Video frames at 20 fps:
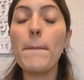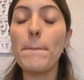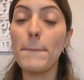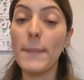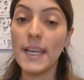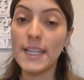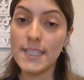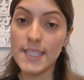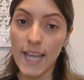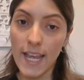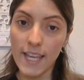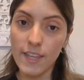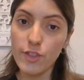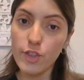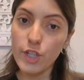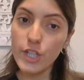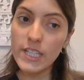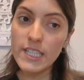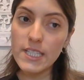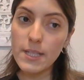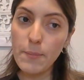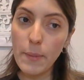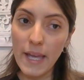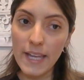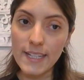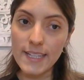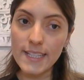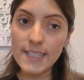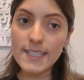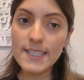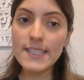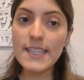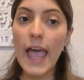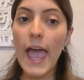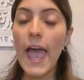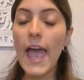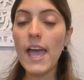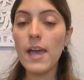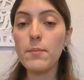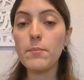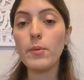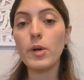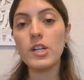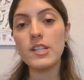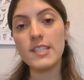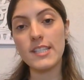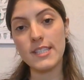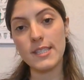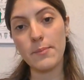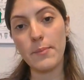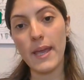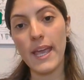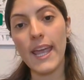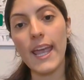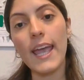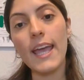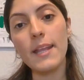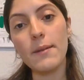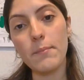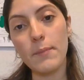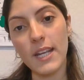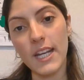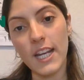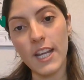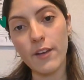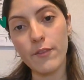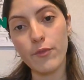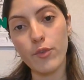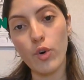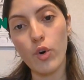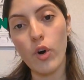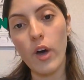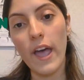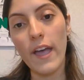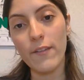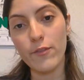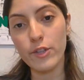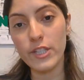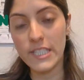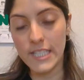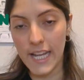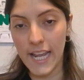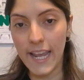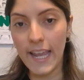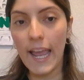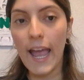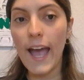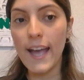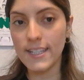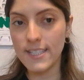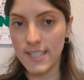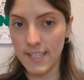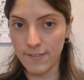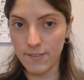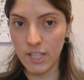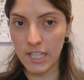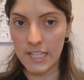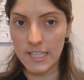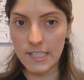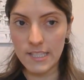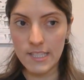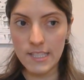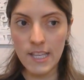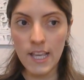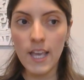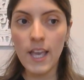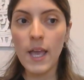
maintain their independence and participate in meaningful everyday activities.